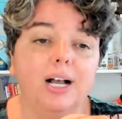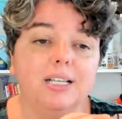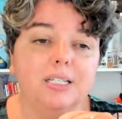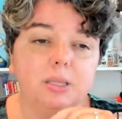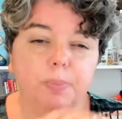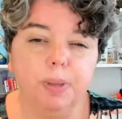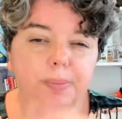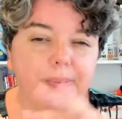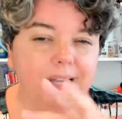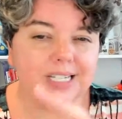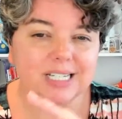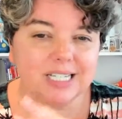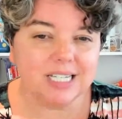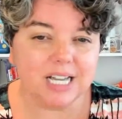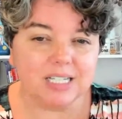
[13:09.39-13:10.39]
simply
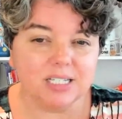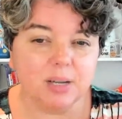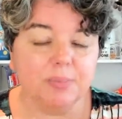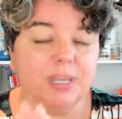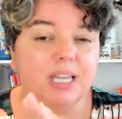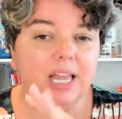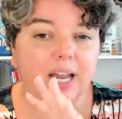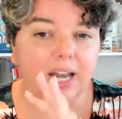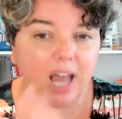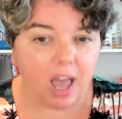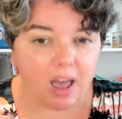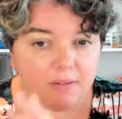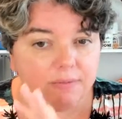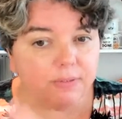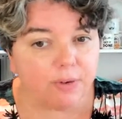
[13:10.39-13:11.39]
because it's not something that
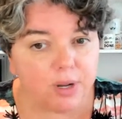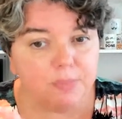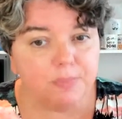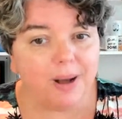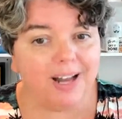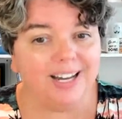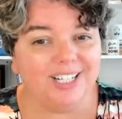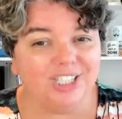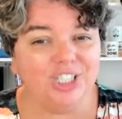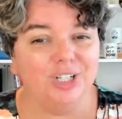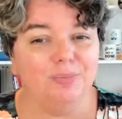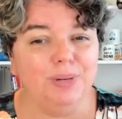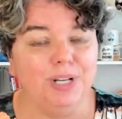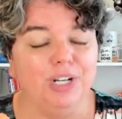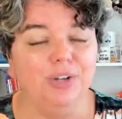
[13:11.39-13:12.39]
everybody
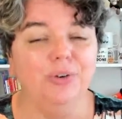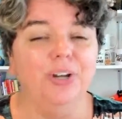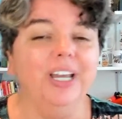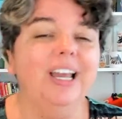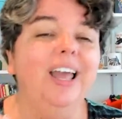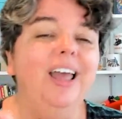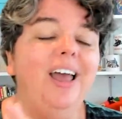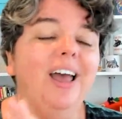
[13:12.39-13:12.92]
should be doing.